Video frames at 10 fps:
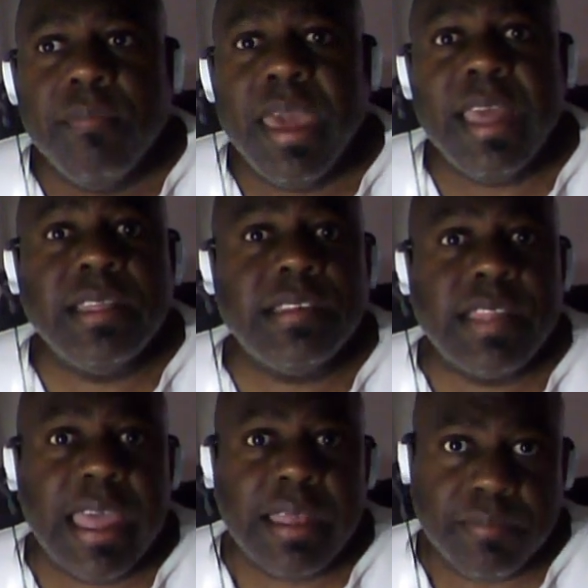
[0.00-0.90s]
made the
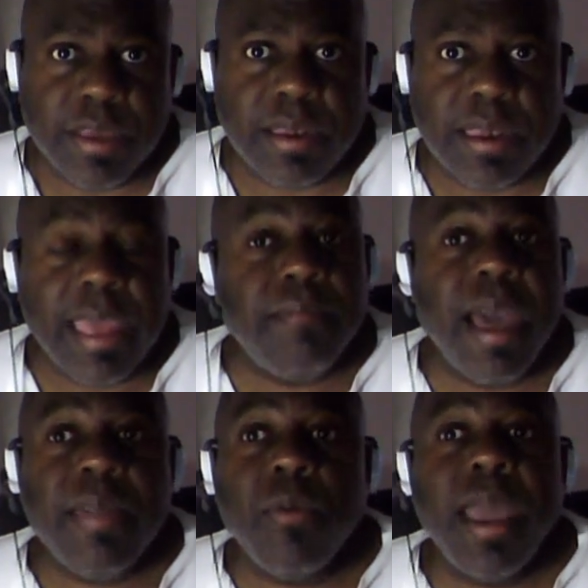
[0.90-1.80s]
statement. And
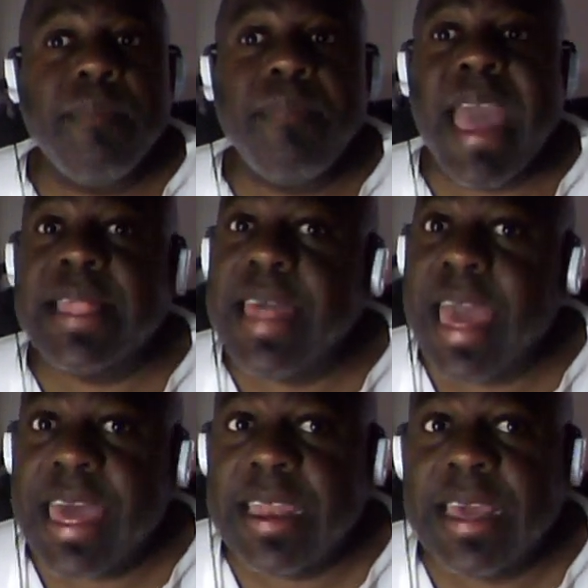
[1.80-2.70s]
by the way, back
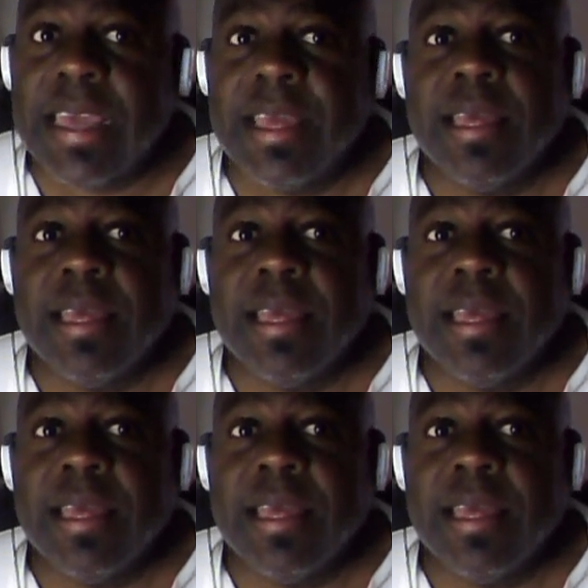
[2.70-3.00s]
then,